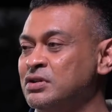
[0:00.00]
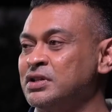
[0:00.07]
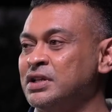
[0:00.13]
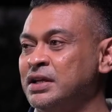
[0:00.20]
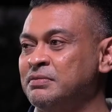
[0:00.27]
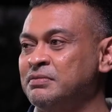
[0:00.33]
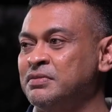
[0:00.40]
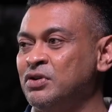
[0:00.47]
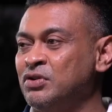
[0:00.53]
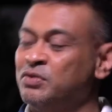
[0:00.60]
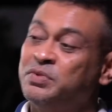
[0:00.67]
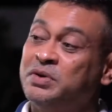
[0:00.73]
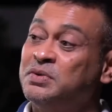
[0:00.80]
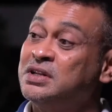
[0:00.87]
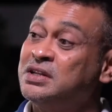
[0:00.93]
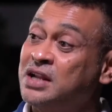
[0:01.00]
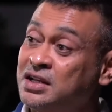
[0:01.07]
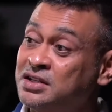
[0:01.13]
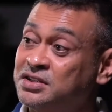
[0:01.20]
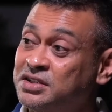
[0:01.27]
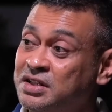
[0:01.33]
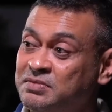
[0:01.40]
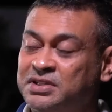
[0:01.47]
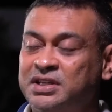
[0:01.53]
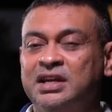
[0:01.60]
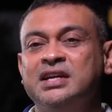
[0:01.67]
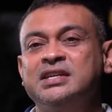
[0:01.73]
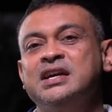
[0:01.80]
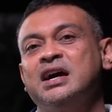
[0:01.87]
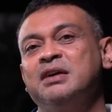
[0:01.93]
them, or we will nudge them, say,
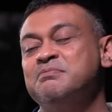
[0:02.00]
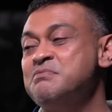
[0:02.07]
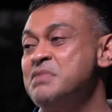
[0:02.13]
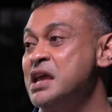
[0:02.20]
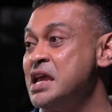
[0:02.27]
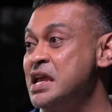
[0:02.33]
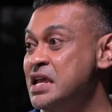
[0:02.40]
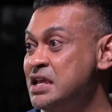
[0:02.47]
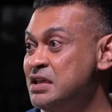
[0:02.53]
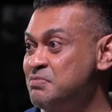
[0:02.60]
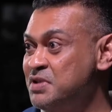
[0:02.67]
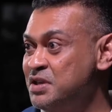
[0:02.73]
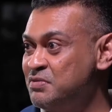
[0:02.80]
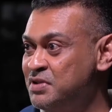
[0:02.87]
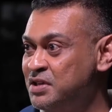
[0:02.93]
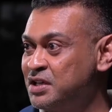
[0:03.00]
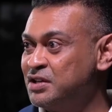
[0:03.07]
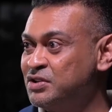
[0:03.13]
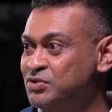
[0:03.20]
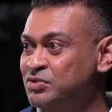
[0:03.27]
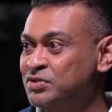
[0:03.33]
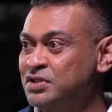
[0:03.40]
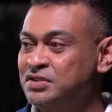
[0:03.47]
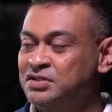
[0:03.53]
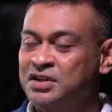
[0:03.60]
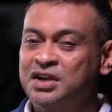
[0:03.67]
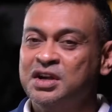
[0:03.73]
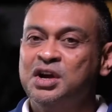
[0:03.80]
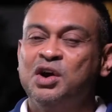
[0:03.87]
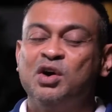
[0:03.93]
hey, yeah, maybe we can do this.
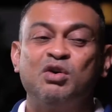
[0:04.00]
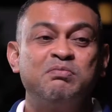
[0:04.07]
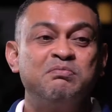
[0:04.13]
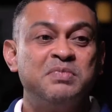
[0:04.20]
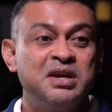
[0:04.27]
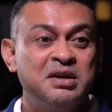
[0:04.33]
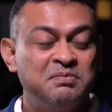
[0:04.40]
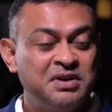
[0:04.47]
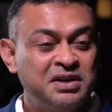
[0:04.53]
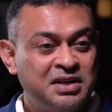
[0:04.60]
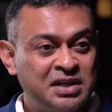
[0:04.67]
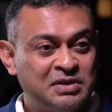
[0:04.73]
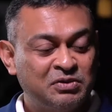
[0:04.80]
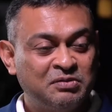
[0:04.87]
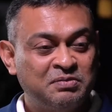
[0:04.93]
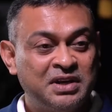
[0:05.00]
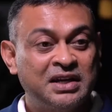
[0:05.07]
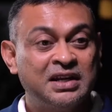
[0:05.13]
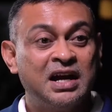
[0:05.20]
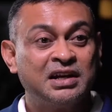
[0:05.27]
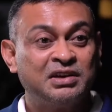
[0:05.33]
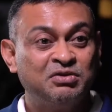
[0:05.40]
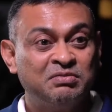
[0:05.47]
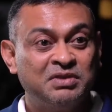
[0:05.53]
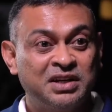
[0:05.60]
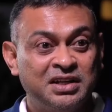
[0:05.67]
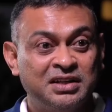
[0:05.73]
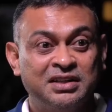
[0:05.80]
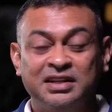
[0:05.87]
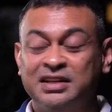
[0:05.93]
Or maybe this will be an argument
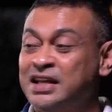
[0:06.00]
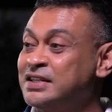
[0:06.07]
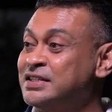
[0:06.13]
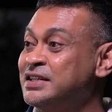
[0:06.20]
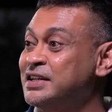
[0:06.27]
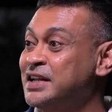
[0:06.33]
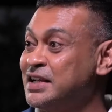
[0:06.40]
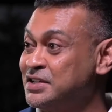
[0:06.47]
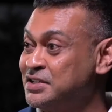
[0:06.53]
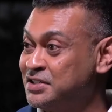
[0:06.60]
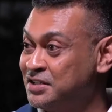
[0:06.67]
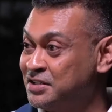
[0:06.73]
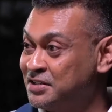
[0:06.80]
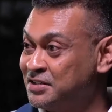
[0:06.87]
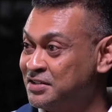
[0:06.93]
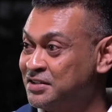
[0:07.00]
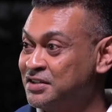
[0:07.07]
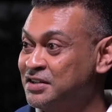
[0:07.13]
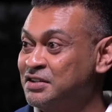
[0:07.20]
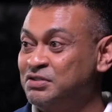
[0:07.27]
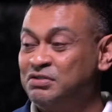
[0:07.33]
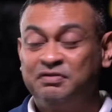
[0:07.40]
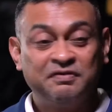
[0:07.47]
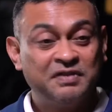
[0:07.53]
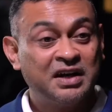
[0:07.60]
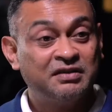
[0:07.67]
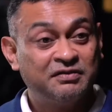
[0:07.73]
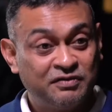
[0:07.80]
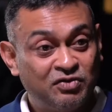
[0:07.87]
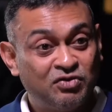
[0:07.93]
in the next election to
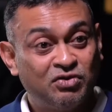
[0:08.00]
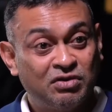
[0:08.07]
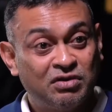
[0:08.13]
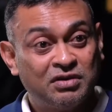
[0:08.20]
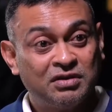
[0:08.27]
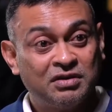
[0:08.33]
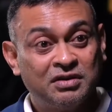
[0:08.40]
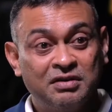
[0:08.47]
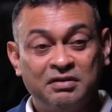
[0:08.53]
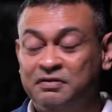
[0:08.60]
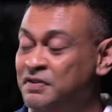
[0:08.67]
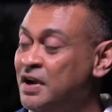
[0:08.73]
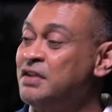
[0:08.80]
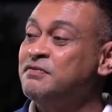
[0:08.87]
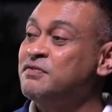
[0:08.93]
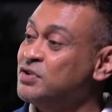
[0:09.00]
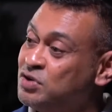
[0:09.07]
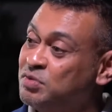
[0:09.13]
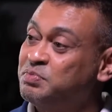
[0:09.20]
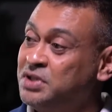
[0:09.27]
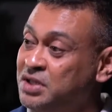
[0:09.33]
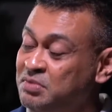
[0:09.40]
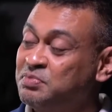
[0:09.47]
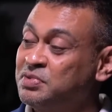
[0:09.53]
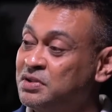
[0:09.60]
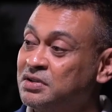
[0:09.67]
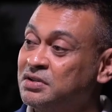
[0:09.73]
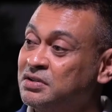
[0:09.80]
fight for. Fight for your people.